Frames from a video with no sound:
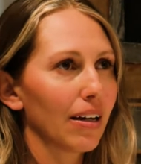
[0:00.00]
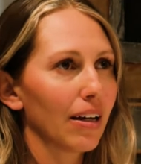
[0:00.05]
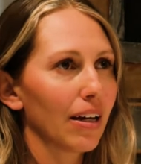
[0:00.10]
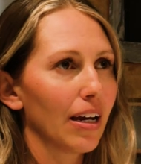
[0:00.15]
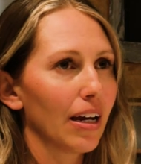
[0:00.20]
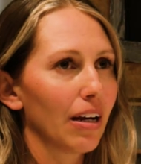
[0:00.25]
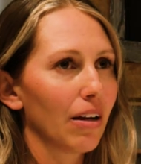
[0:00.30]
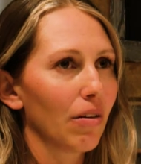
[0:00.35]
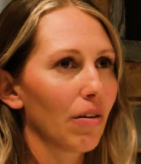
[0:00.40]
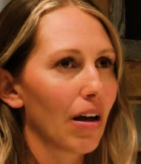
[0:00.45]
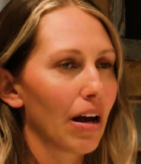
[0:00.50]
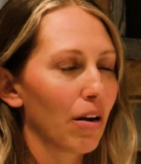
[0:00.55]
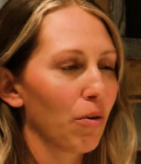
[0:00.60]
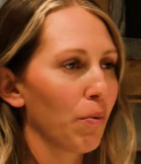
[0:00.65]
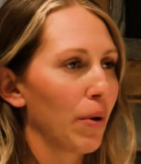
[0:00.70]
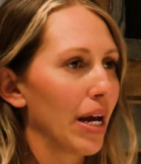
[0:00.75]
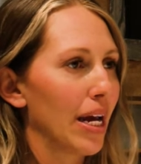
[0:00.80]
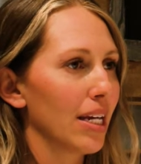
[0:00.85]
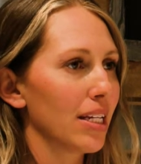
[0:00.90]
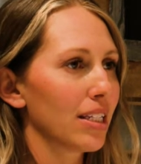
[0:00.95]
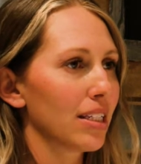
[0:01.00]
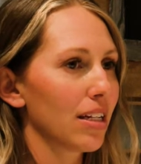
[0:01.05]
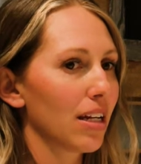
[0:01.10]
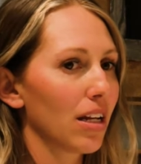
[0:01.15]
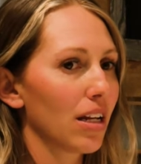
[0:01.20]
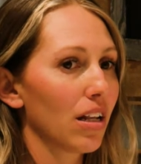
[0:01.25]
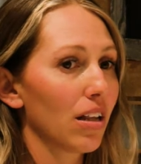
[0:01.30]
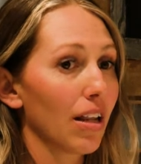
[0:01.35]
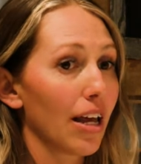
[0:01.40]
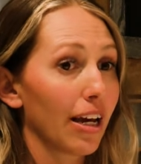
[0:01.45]
in a lot of ways
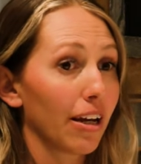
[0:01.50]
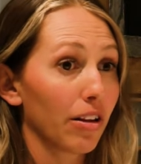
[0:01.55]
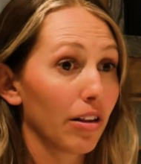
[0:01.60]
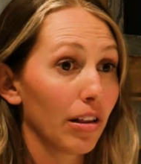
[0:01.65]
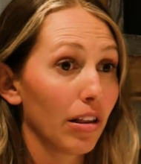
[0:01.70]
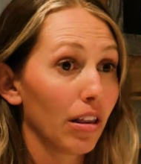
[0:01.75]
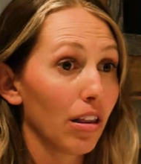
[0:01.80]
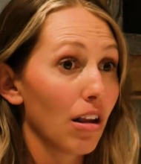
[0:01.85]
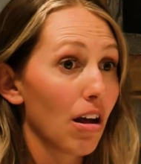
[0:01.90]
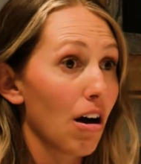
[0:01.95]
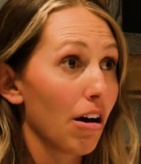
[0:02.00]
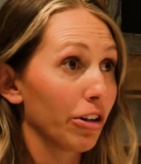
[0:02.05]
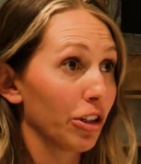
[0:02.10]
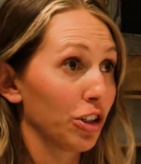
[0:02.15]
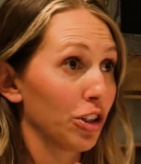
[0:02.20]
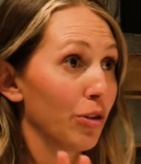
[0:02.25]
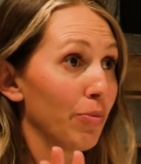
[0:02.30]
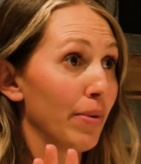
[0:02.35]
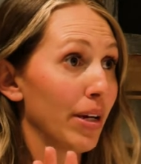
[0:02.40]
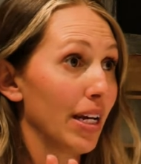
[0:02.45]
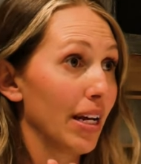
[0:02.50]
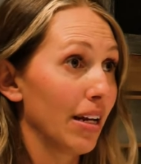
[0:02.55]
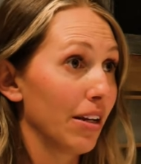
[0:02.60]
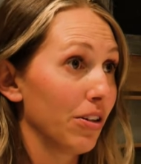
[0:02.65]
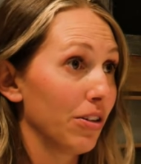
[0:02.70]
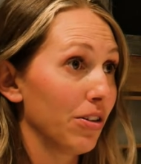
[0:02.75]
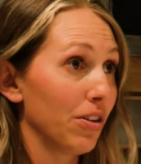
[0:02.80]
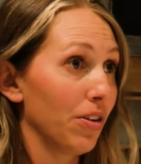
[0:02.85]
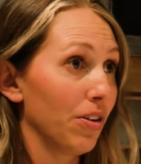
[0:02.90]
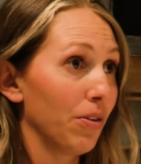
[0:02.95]
like launched me
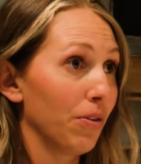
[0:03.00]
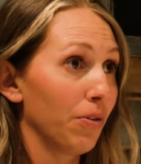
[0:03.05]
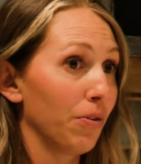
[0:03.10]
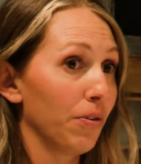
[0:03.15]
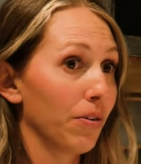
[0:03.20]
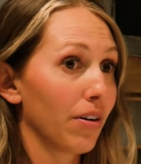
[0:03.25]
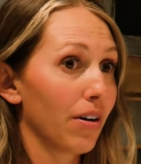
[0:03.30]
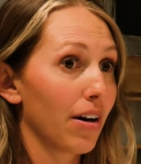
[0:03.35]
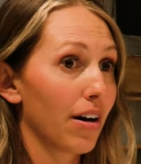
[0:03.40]
into